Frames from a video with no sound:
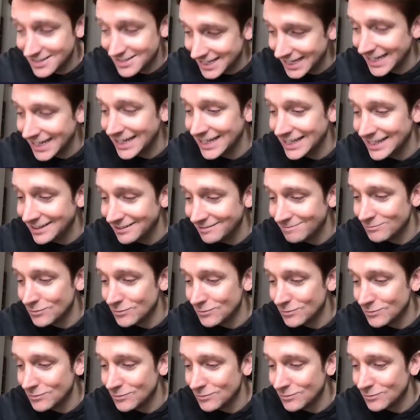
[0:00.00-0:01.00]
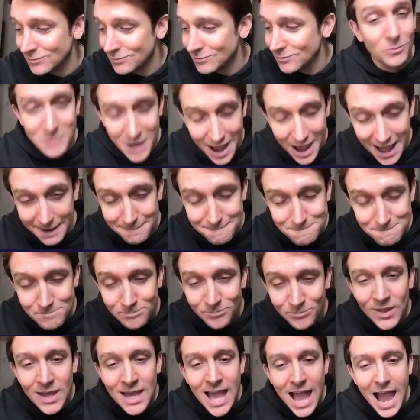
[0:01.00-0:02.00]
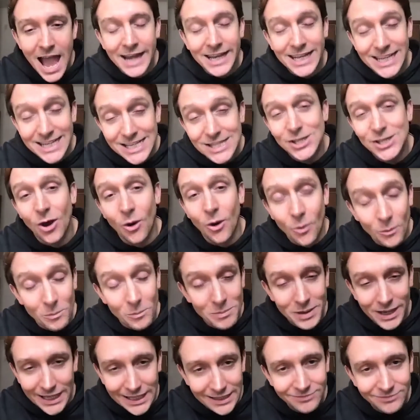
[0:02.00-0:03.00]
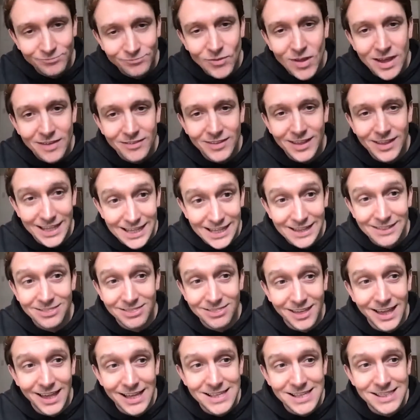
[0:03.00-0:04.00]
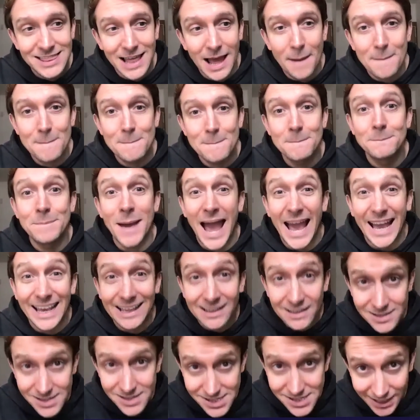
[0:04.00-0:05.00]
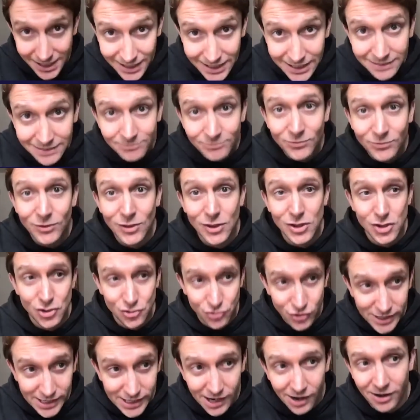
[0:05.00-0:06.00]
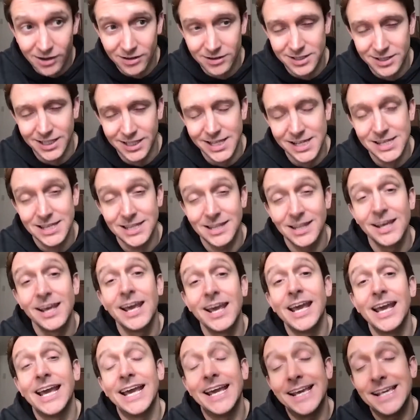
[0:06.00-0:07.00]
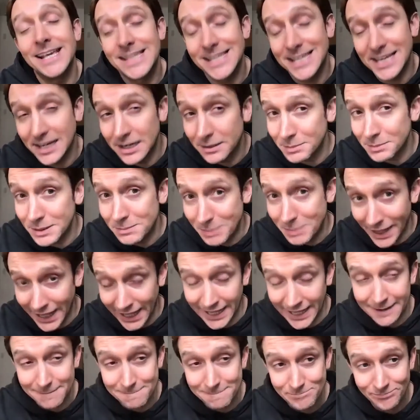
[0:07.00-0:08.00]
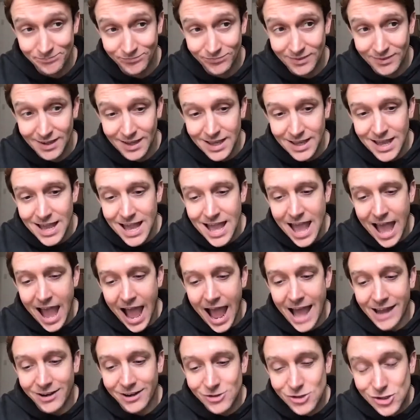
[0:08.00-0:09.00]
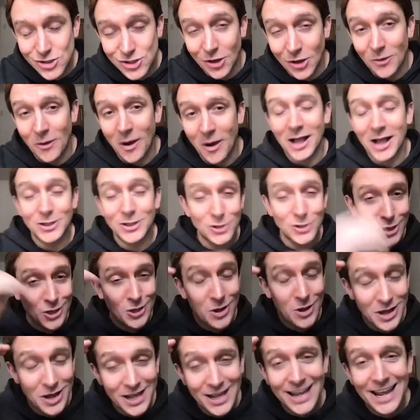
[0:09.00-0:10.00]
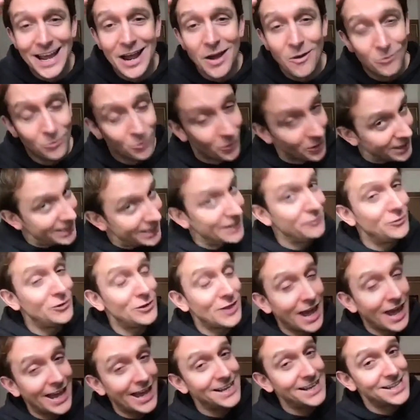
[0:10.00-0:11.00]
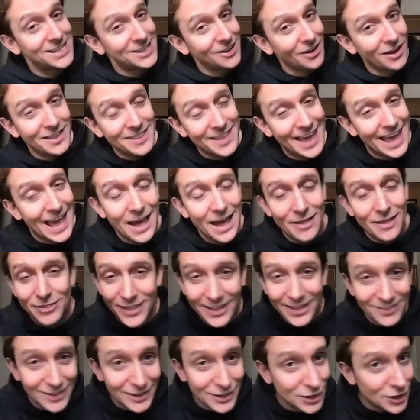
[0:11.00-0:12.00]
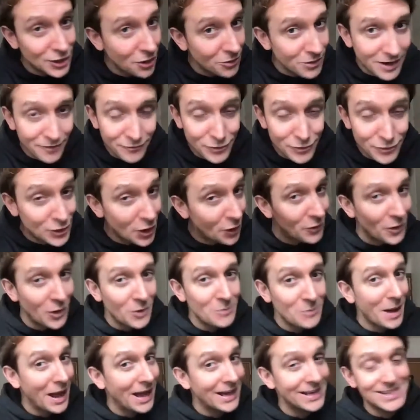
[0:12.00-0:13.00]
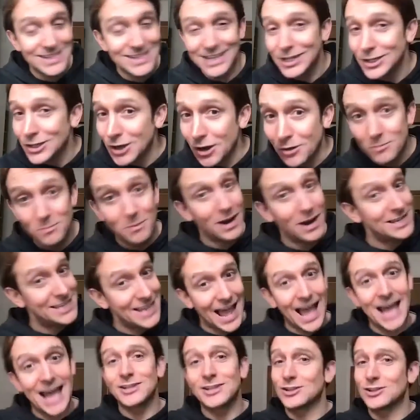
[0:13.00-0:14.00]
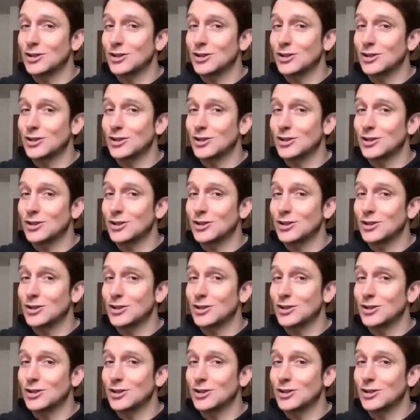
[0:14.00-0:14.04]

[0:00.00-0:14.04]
dearly wonderful man. And he told me that he thinks that Banksy, the street artist, is going to be big. And so I just want to give you that insight there. I think that, if you don't know Banksy, my dad's